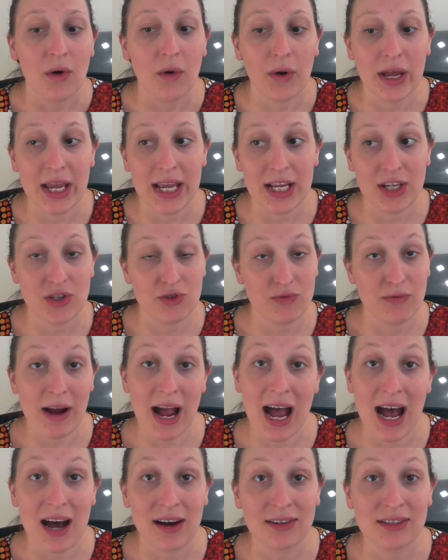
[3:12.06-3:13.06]
or each
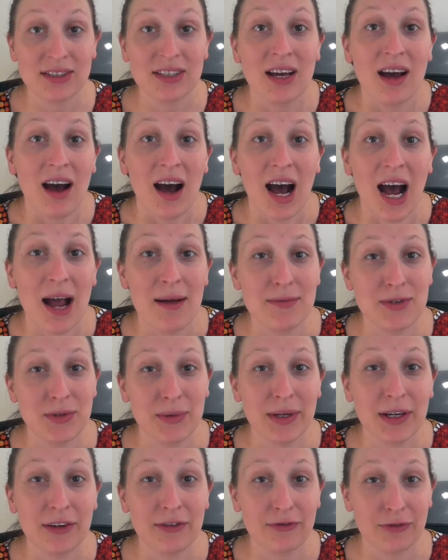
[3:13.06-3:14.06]
round I'm
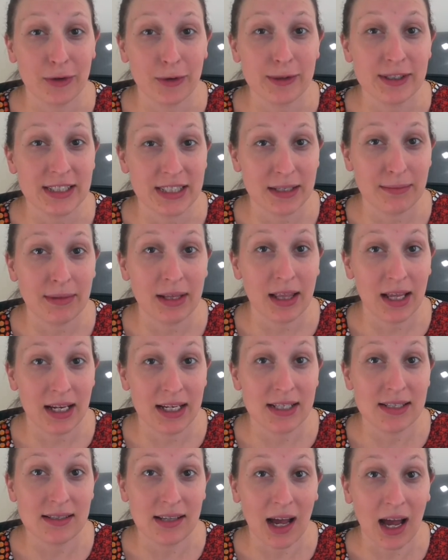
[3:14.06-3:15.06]
doing a full
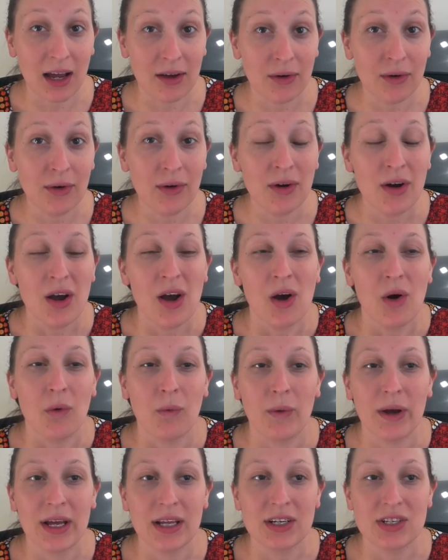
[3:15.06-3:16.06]
stimulated cycle,
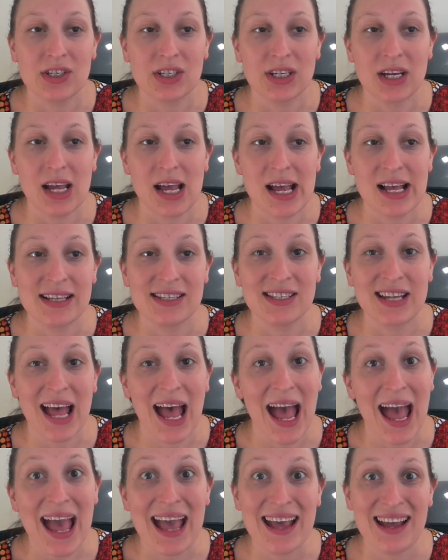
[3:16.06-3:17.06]
which is
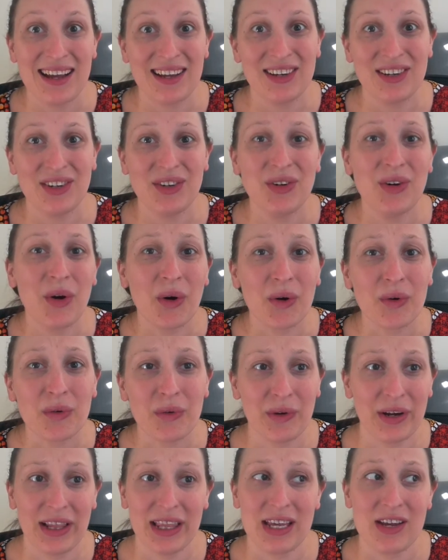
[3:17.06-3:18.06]
A, not
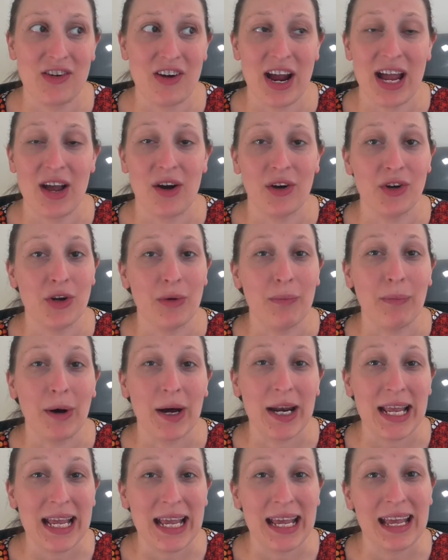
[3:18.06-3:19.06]
really great on your
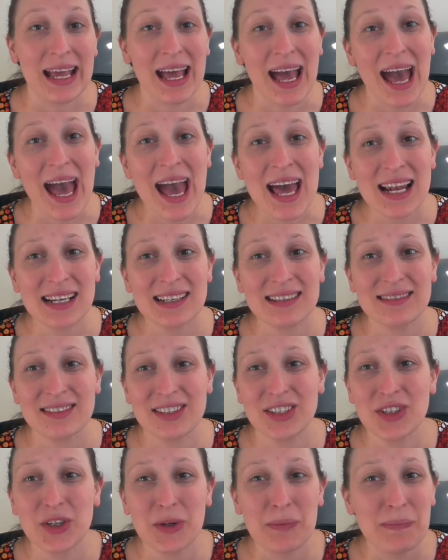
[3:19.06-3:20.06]
body,
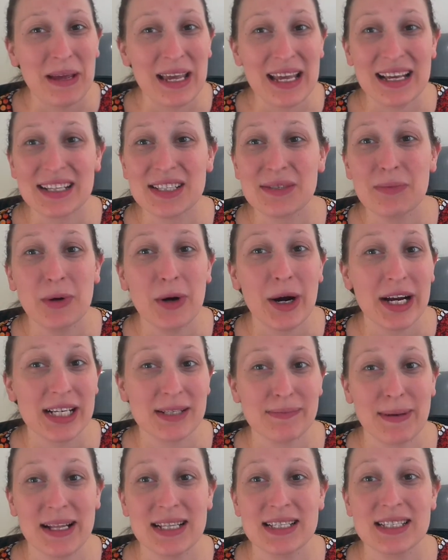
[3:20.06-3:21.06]
and B, it's more
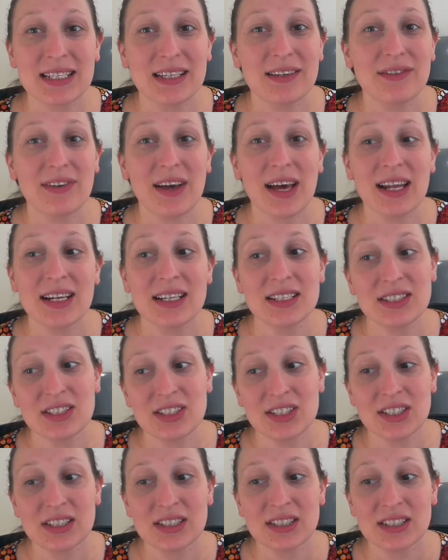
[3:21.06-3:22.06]
expensive and
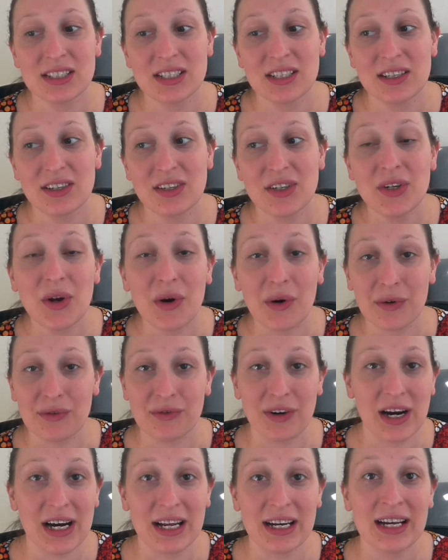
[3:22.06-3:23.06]
it's just not
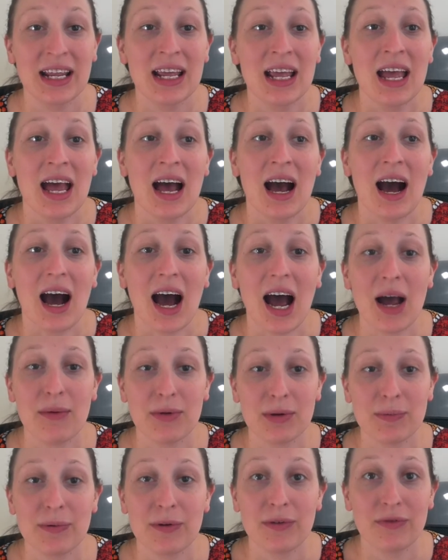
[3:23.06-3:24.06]
fun. I
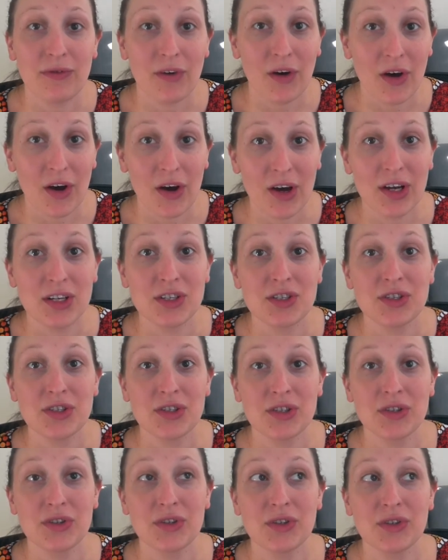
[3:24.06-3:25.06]
would prefer
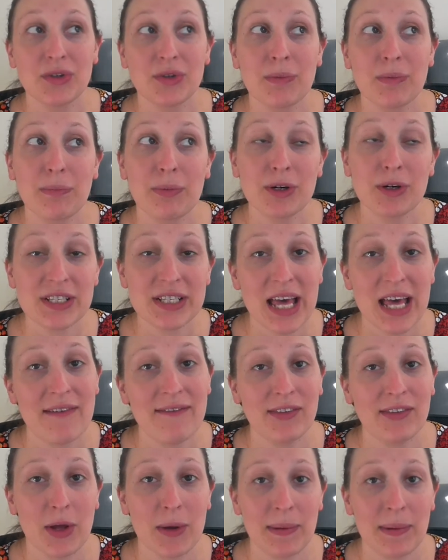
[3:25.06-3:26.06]
to push the
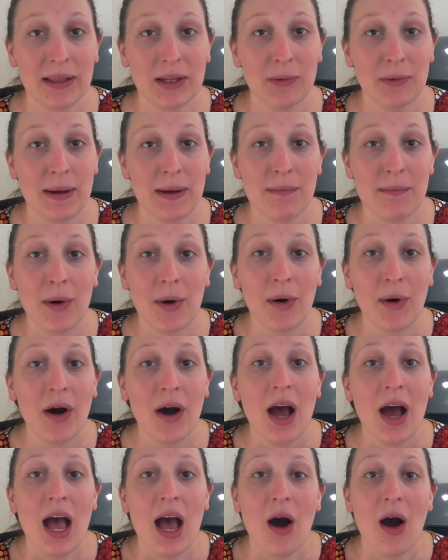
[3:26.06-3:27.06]
envelope a little bit
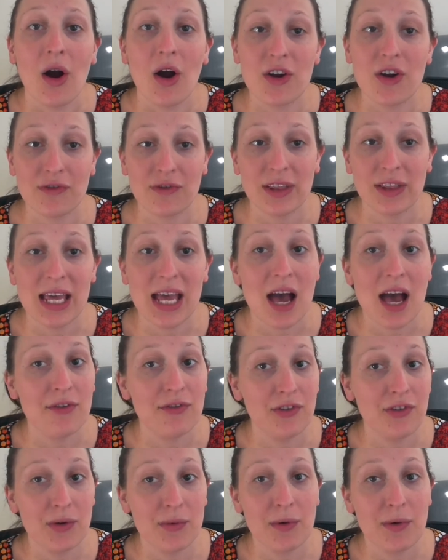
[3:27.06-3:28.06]
more, hopefully get
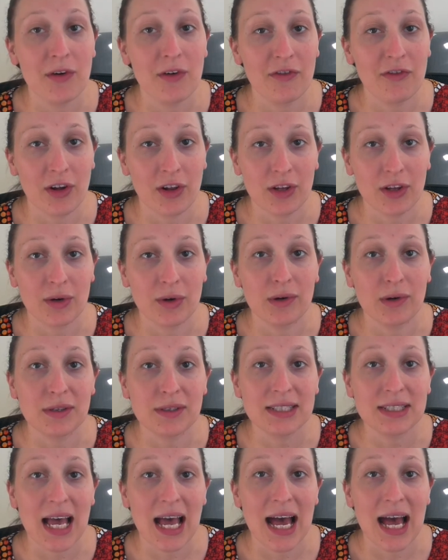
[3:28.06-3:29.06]
a few more
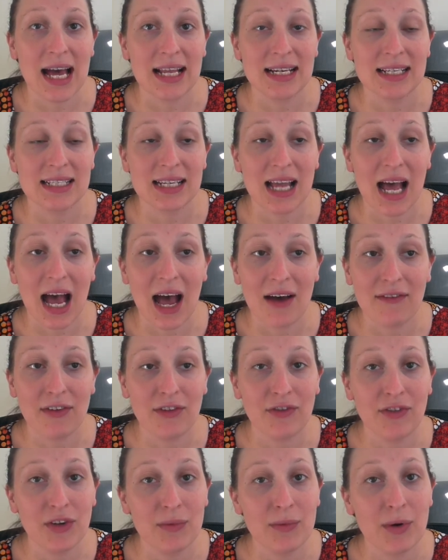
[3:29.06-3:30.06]
follicles and have a
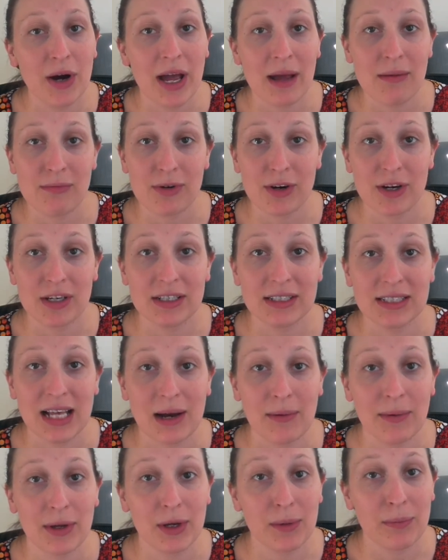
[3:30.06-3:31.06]
few more embryos
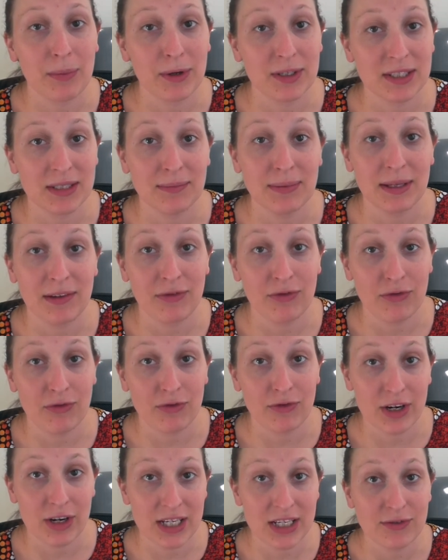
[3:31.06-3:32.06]
that we could possibly
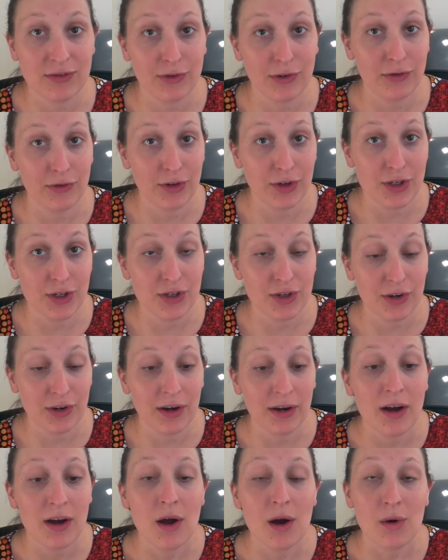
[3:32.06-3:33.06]
freeze for
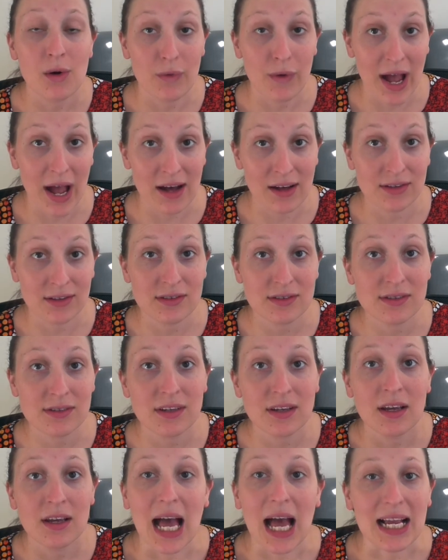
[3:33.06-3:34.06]
future rounds.
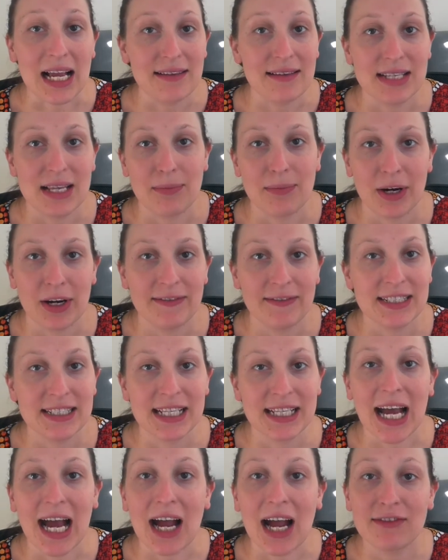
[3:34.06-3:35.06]
Like I've said
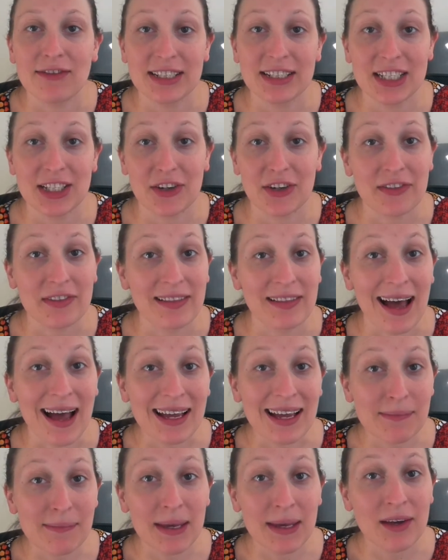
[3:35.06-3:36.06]
previously, I really don't
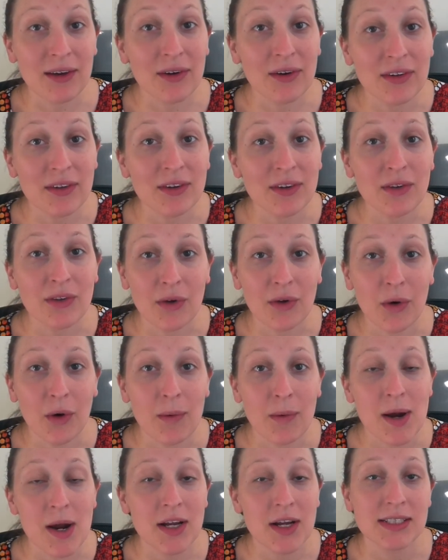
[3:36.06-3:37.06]
like being on the
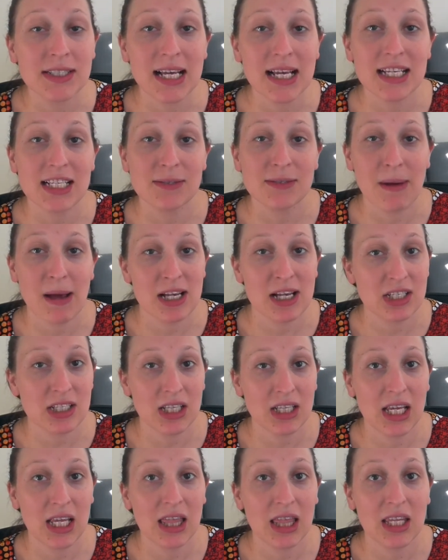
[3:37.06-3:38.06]
hormones,
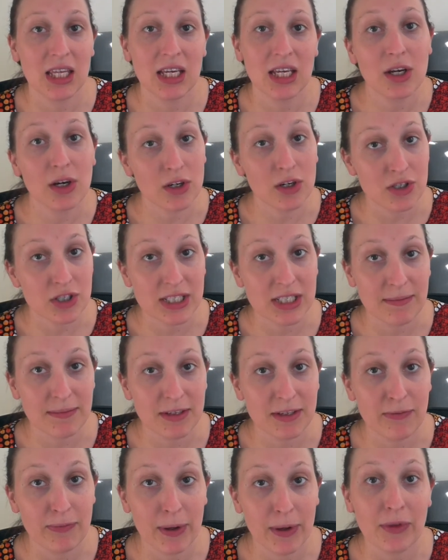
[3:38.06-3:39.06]
especially the
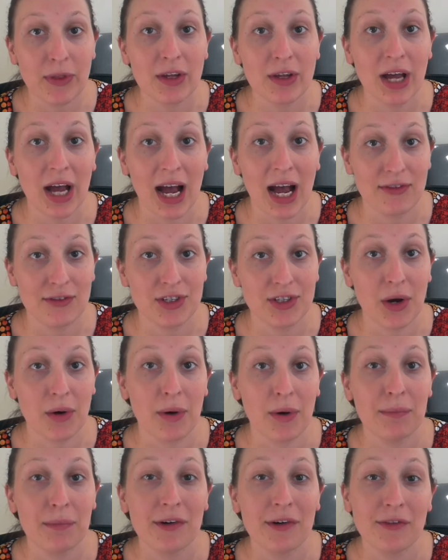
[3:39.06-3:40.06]
contraceptive pill that you have to go
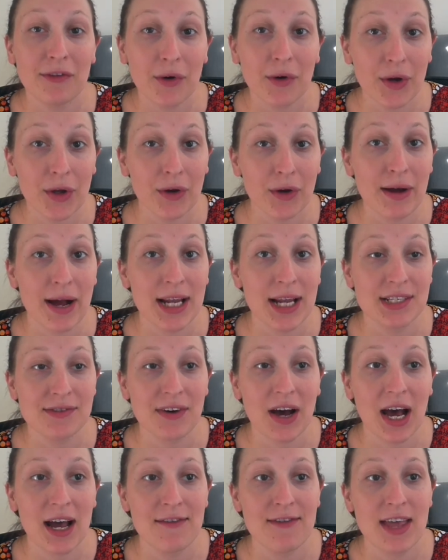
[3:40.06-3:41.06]
on before your round of
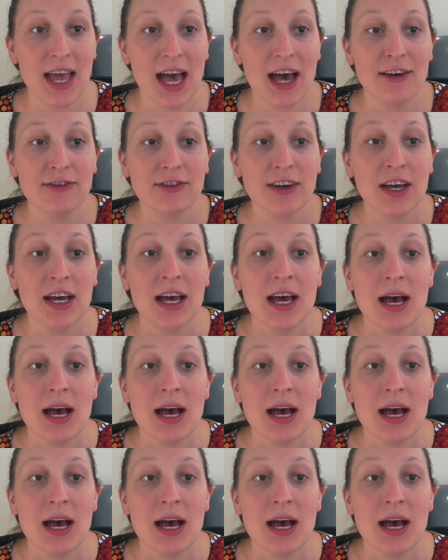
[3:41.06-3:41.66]
IVF.